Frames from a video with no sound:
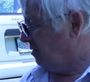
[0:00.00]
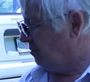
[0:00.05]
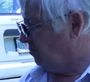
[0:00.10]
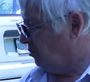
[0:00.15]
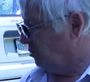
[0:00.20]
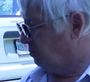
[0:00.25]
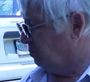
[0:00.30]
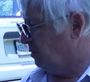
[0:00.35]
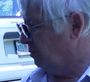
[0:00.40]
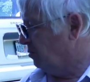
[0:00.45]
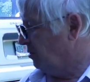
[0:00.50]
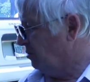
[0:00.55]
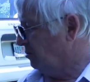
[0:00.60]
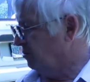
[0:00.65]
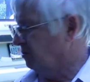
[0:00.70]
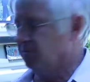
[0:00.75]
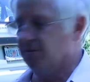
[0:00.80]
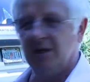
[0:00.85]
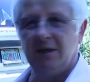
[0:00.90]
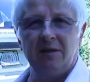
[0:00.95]
what people
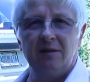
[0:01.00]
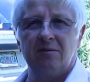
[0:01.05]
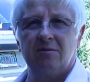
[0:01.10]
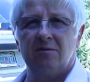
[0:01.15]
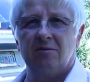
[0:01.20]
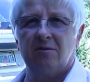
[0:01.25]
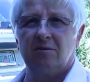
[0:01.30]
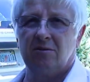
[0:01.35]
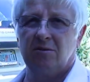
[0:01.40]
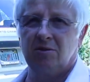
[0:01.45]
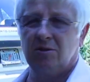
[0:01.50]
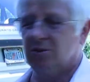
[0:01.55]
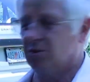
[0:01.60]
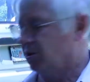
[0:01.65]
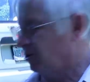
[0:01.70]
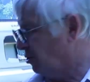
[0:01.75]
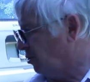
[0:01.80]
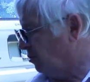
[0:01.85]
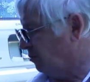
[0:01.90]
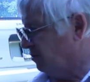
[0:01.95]
do, they
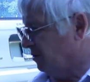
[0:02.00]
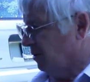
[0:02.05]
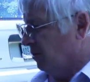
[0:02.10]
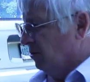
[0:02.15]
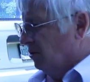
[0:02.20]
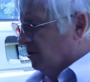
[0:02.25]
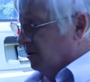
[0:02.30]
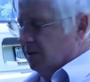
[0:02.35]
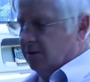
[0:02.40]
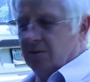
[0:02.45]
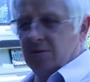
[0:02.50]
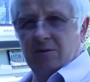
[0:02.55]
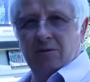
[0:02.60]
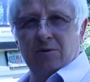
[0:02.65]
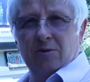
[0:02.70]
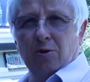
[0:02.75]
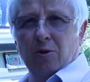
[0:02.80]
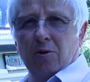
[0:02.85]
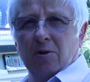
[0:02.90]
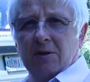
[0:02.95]
throw the
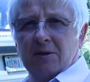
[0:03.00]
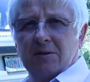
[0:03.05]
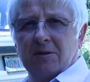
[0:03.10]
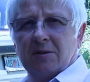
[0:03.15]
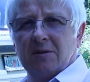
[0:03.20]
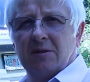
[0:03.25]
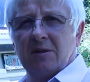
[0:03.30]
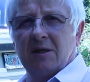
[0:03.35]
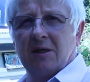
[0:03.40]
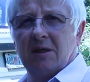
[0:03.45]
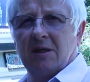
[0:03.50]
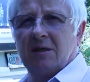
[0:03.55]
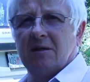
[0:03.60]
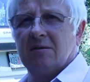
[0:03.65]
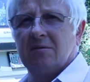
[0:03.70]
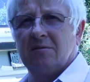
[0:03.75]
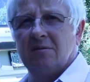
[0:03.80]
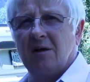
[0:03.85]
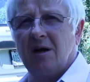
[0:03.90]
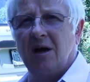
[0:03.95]
roller
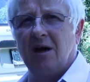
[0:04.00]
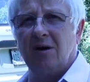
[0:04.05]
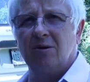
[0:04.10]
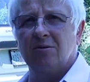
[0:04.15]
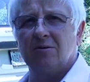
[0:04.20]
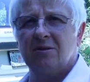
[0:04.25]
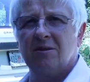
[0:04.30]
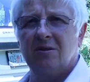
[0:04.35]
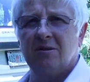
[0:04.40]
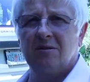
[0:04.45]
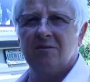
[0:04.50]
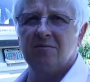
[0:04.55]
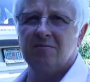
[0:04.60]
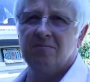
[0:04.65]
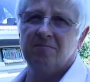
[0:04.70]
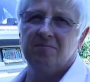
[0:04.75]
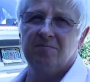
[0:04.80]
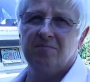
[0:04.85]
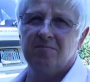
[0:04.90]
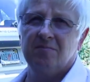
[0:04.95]
out
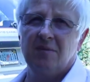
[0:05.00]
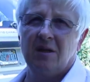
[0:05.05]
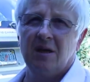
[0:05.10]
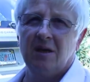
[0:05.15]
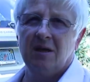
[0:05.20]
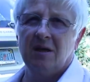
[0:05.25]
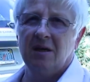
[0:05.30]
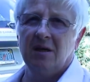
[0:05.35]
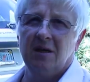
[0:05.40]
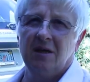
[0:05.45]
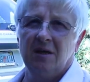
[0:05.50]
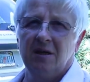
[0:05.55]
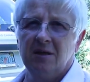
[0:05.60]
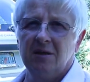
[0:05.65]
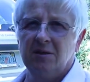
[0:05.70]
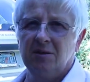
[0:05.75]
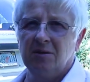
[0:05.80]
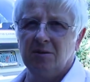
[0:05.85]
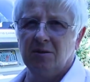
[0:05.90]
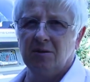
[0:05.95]

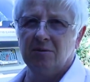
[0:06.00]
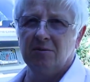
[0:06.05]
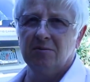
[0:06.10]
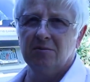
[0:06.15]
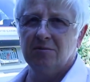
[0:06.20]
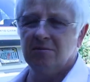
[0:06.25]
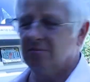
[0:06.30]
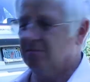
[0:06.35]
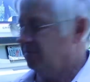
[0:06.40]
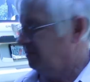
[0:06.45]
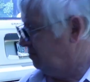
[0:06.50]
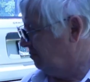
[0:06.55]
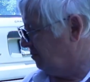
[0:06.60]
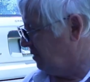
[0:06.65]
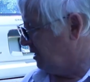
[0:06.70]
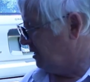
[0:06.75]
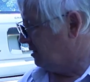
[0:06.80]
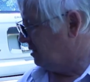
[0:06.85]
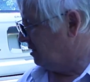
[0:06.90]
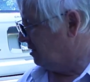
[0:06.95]
and you know,
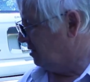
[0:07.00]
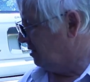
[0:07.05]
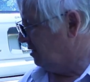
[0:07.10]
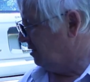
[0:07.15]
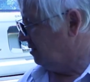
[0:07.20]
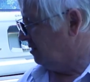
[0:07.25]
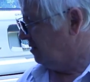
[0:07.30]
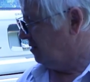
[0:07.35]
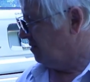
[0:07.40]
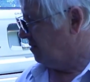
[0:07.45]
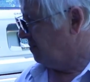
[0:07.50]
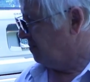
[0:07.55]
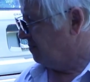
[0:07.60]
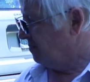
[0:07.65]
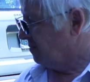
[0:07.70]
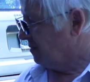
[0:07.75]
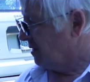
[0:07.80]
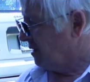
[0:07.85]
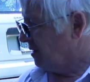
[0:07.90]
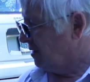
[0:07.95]
basically
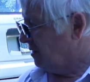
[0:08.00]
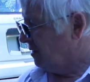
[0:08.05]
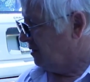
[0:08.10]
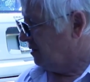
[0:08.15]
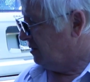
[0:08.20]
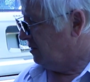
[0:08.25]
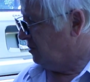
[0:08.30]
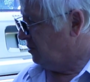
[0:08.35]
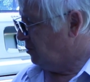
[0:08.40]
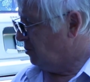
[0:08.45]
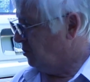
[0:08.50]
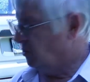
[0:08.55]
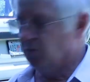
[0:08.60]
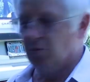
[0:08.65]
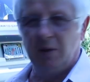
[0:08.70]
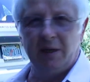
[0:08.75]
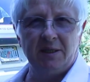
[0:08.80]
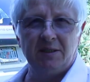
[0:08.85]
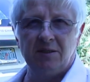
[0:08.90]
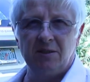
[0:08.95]
you
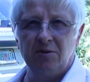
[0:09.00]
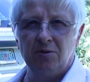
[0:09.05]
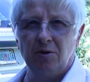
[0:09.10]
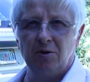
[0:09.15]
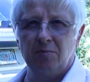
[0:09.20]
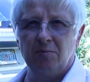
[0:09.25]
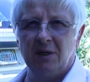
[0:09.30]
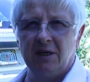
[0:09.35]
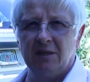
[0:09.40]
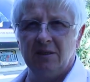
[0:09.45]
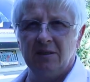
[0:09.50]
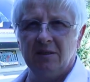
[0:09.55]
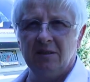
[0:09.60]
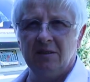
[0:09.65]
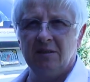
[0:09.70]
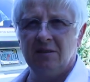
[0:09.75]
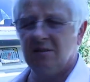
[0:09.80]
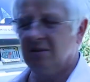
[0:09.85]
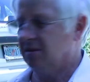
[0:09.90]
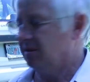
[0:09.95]
wasting your money
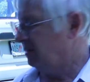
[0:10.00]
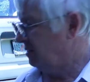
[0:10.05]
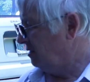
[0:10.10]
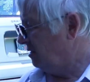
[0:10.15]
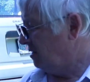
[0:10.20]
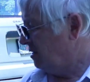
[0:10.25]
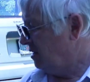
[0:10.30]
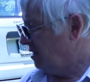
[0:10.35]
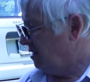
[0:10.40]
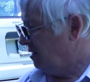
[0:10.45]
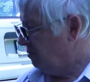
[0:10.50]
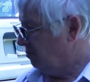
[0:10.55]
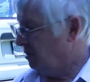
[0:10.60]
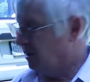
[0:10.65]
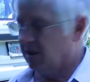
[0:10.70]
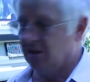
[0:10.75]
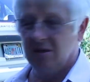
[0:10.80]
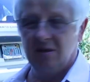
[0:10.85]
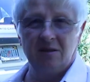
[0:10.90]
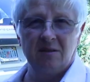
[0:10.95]

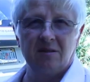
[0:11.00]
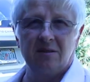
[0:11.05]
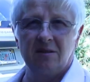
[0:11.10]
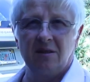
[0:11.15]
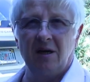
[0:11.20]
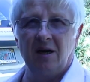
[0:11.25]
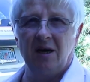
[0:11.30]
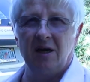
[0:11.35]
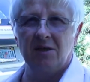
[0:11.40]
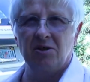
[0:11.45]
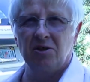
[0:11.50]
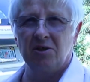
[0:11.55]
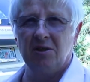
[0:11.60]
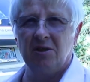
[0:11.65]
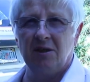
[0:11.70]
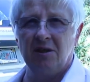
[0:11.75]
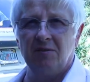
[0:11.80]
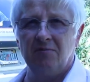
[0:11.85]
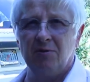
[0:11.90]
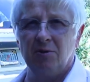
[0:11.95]
because actually
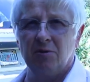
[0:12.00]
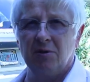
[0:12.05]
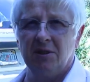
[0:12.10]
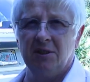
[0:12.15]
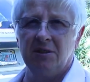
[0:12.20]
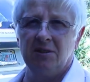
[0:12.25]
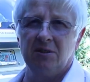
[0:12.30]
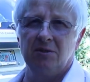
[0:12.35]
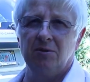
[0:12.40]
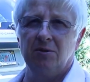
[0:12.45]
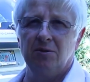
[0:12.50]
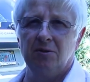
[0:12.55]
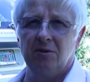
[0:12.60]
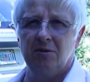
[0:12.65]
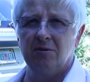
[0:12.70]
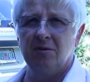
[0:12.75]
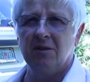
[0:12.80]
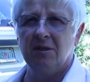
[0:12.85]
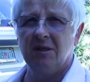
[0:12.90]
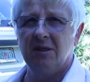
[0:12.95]
if you clean it
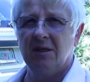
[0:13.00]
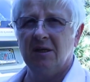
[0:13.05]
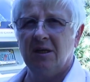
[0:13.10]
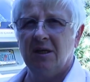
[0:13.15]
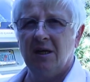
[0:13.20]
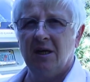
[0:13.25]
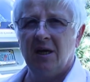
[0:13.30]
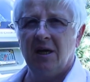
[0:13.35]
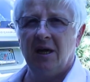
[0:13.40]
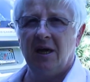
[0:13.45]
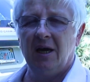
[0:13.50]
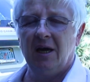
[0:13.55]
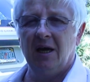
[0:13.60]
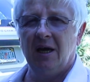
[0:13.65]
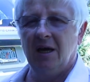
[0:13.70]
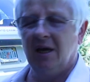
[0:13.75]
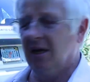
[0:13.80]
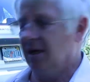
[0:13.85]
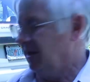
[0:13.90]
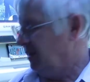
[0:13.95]
good
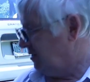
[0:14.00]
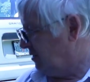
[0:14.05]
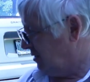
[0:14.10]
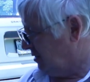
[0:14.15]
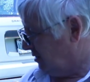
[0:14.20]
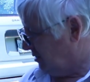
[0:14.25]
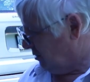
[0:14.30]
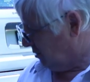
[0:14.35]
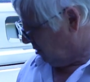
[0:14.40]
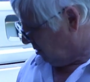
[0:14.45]
and uh, you